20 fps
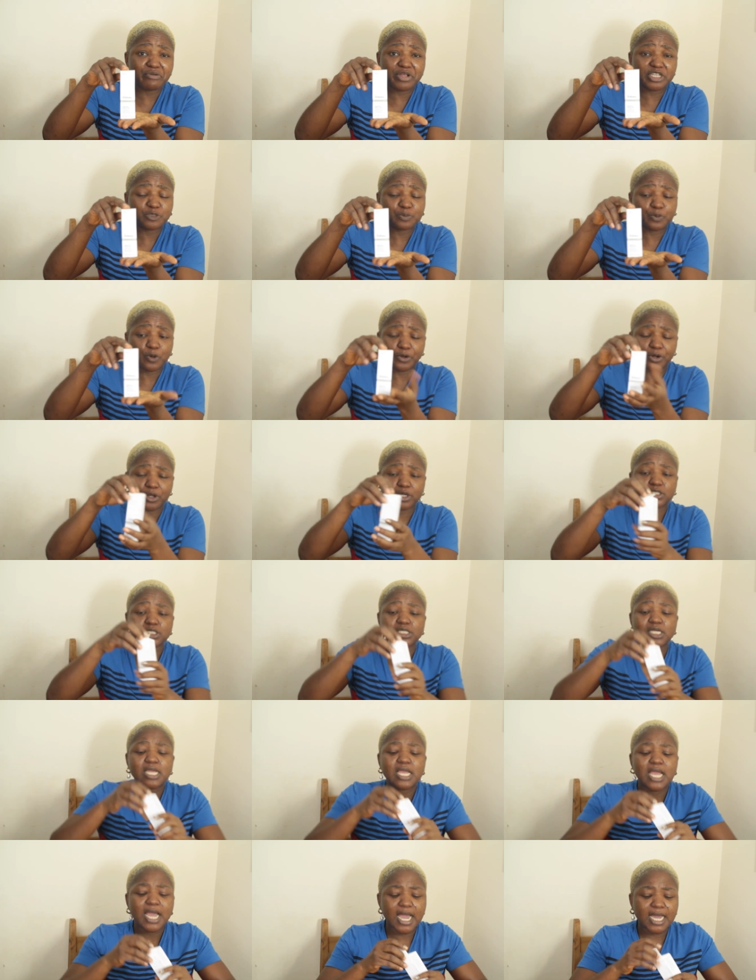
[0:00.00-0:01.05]
range products,
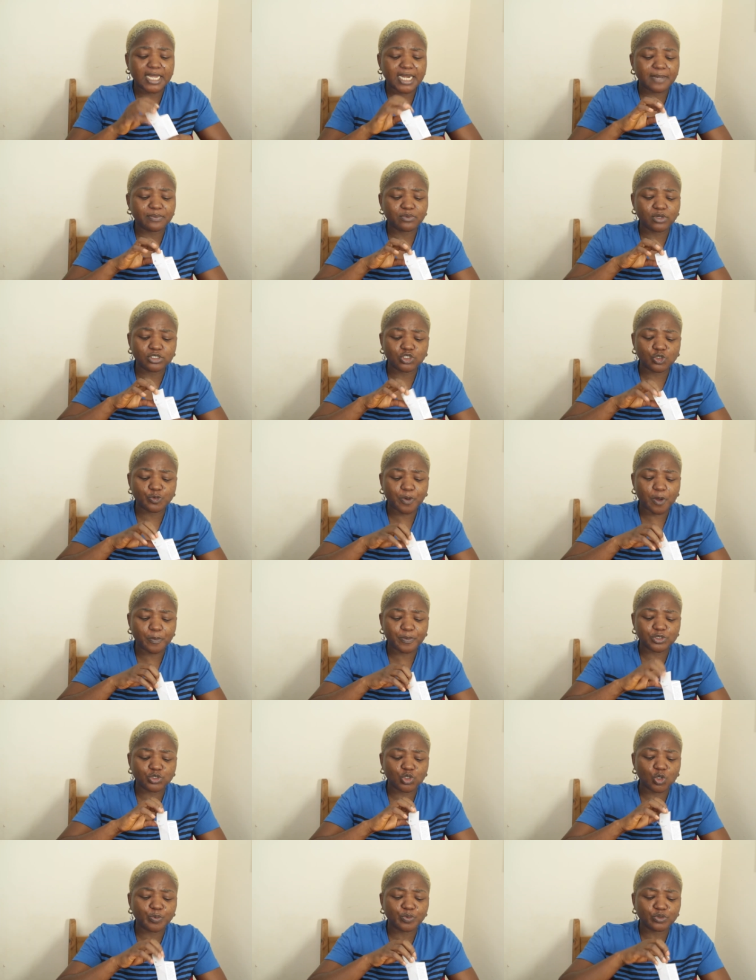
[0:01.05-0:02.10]
and I'm going to pop
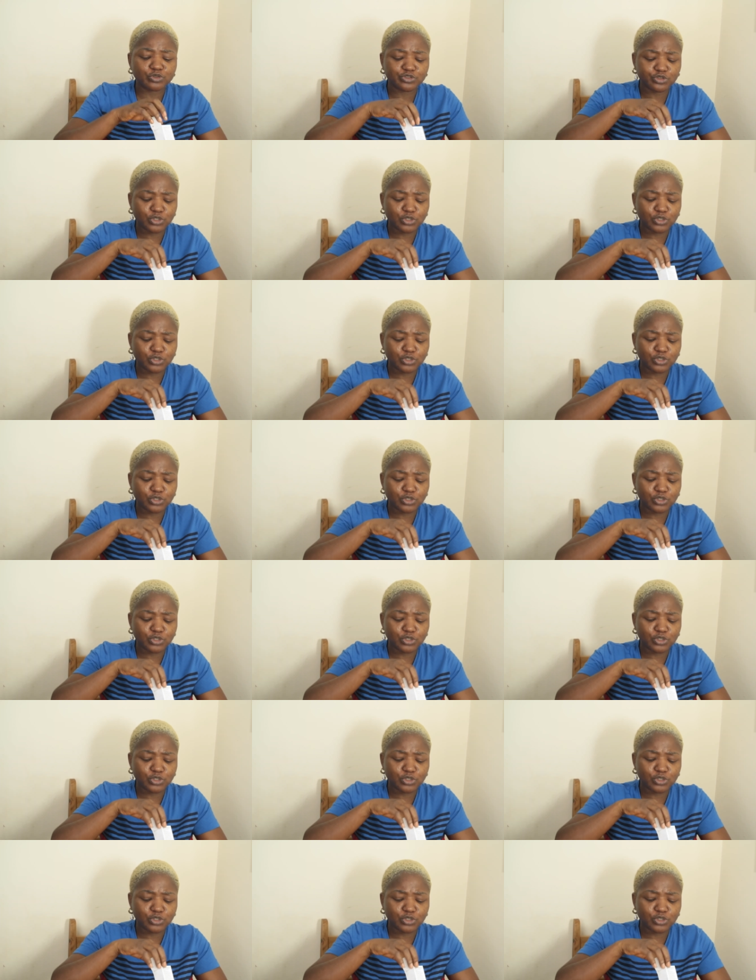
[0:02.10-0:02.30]
it open